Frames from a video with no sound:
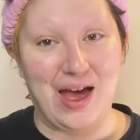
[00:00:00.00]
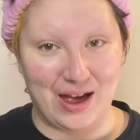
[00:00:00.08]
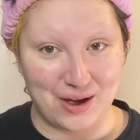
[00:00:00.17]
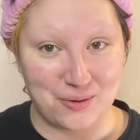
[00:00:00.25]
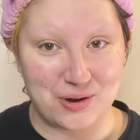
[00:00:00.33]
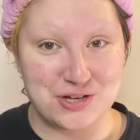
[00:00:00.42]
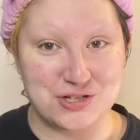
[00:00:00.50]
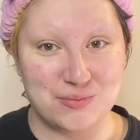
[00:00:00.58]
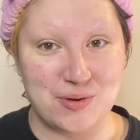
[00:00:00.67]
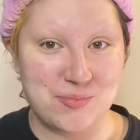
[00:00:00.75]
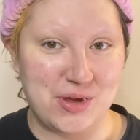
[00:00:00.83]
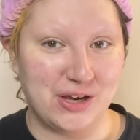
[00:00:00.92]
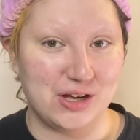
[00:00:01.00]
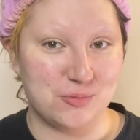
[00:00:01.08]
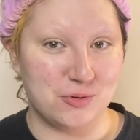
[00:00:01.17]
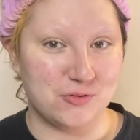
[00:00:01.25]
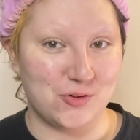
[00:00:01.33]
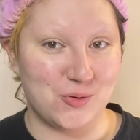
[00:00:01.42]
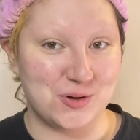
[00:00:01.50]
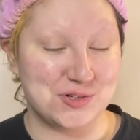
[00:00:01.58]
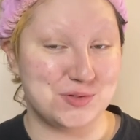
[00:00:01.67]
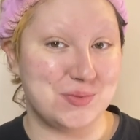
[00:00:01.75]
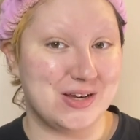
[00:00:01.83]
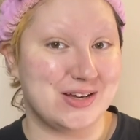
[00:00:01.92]
how I do my makeup, of course,
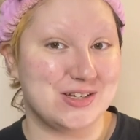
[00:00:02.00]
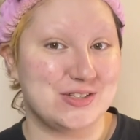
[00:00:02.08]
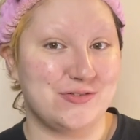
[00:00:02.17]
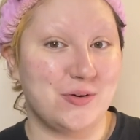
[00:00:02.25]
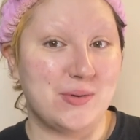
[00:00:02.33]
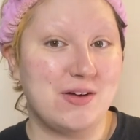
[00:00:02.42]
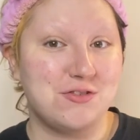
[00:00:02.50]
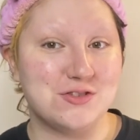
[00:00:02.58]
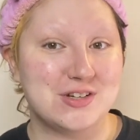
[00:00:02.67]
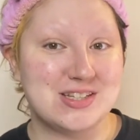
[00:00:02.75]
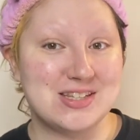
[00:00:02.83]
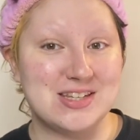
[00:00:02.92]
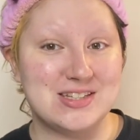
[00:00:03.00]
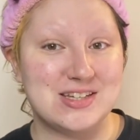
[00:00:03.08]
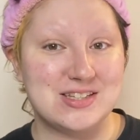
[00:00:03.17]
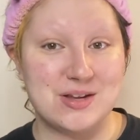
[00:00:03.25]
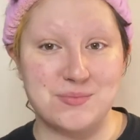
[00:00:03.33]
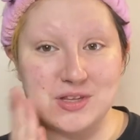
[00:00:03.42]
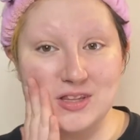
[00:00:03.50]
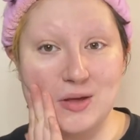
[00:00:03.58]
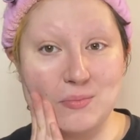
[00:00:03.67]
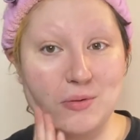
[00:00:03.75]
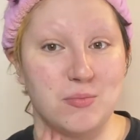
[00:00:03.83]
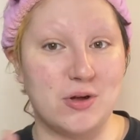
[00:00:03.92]
because for whatever reason, this is something that
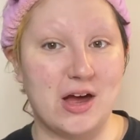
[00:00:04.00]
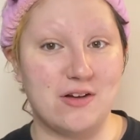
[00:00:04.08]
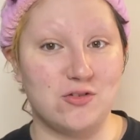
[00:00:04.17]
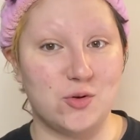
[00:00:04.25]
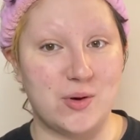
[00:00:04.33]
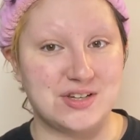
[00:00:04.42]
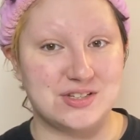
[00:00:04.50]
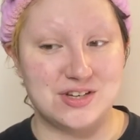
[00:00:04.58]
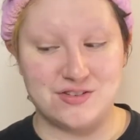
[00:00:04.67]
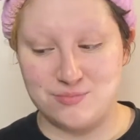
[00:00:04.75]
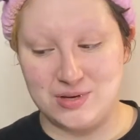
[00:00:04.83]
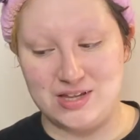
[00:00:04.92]
people have requested of me.